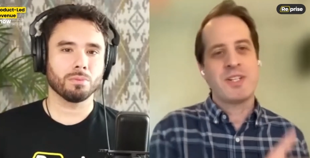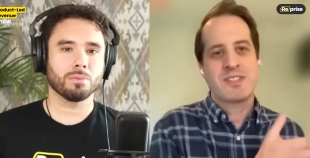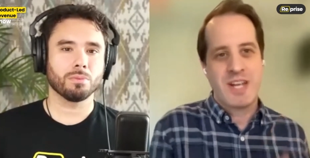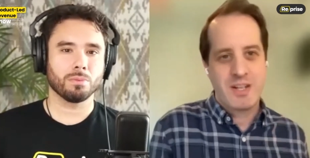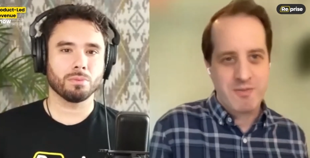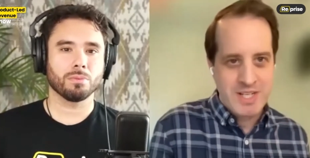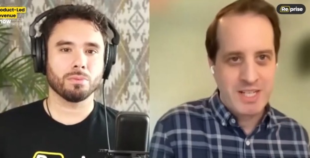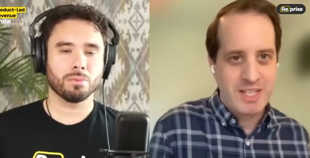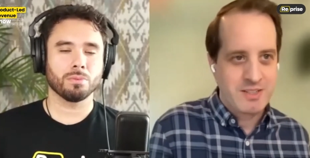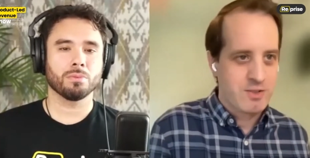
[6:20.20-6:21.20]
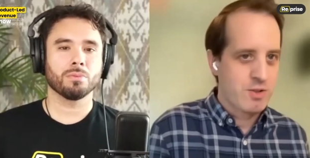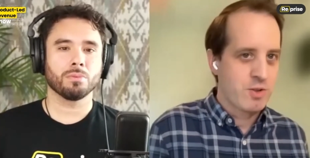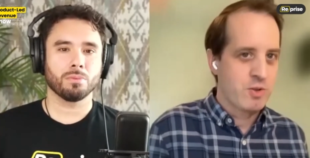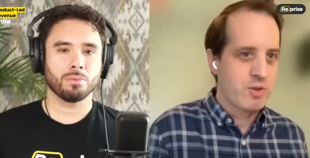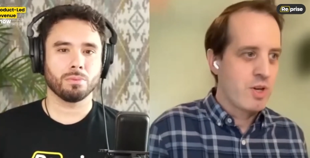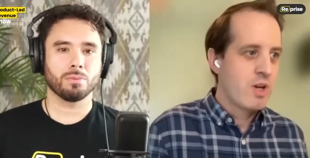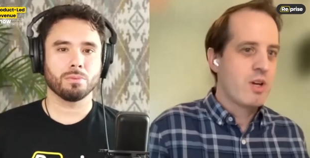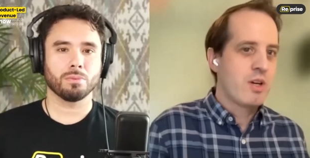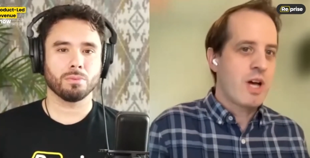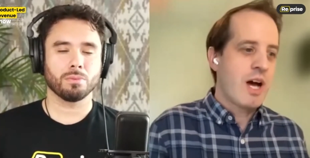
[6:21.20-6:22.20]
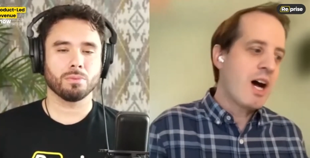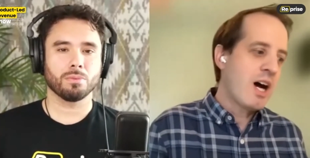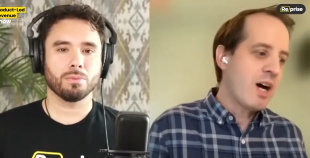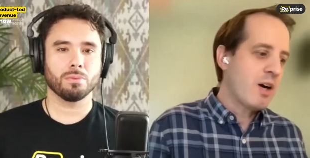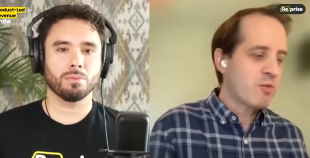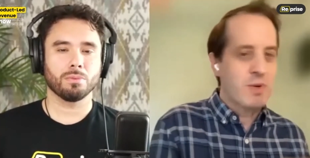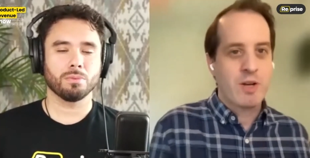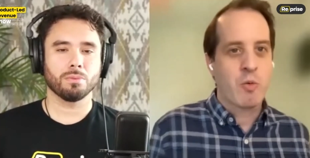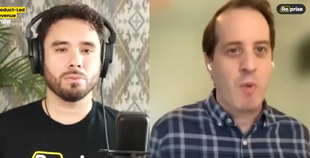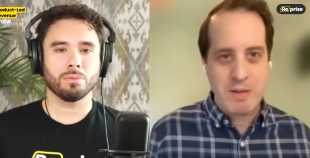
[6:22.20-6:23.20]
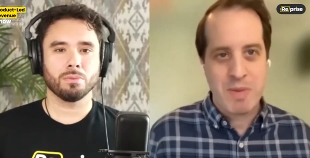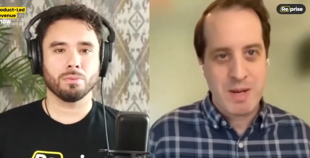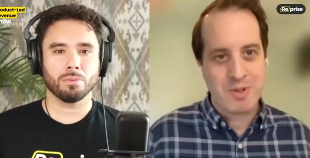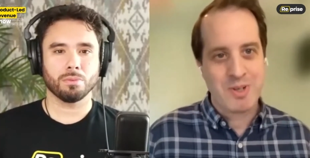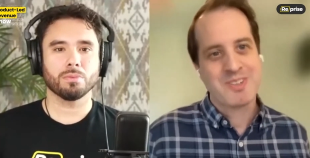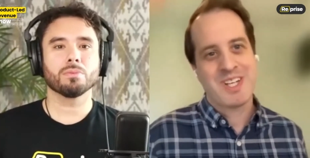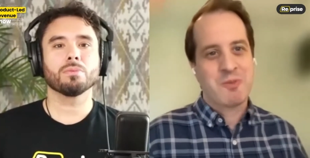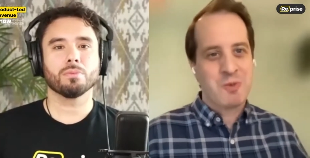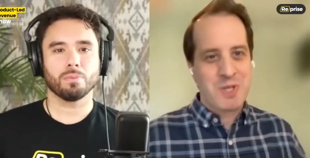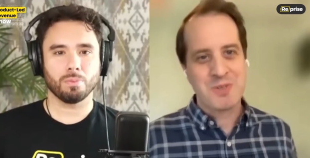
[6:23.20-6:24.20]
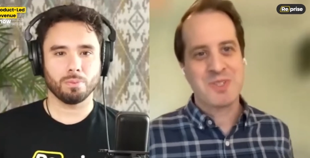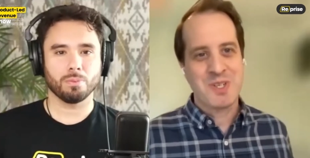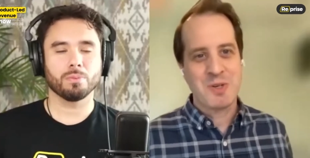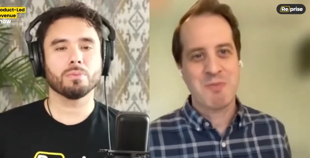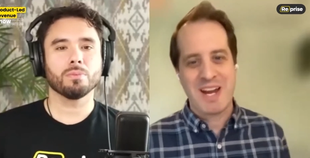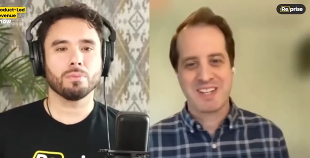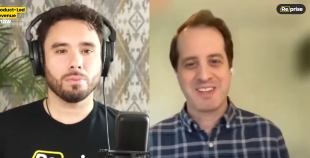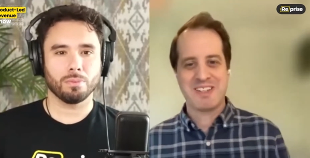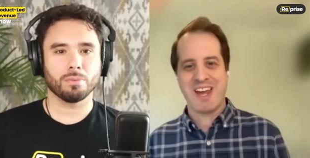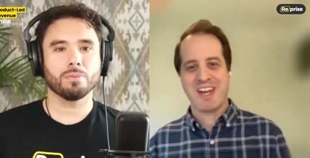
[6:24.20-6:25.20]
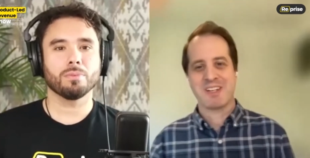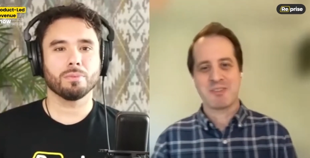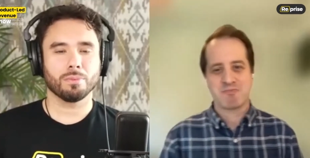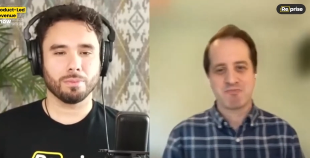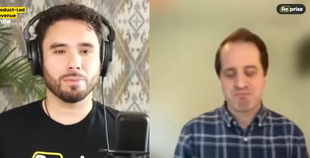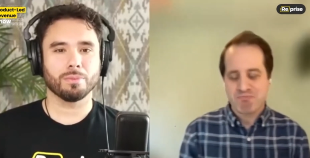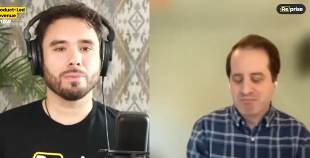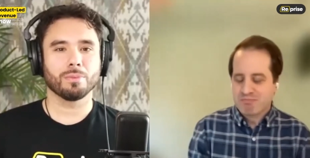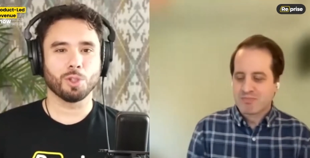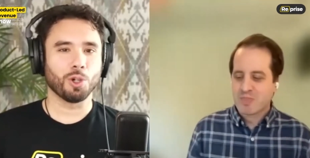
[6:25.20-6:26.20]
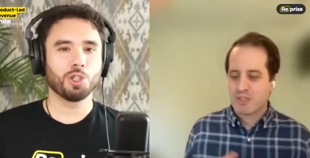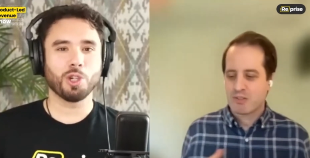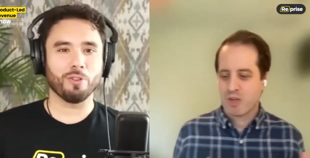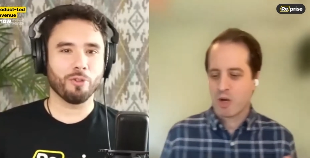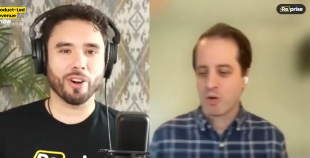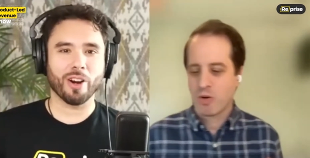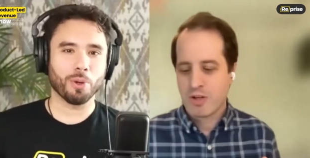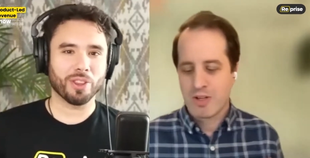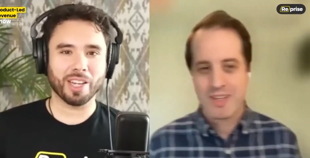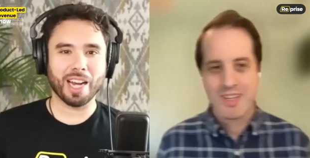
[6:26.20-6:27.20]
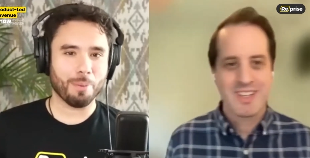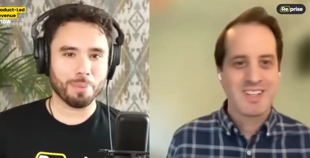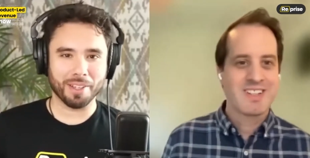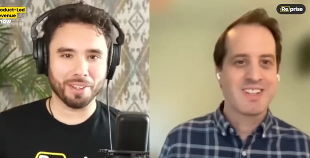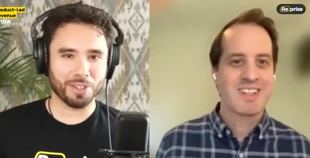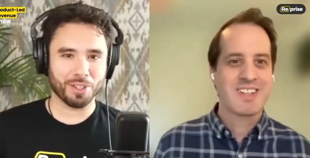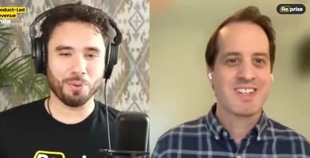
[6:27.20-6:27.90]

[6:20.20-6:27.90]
Speaker 1: instead of needing to uh, read a white paper like we used to do back in the day
Speaker 2: or try to so, figure out what the copy is on the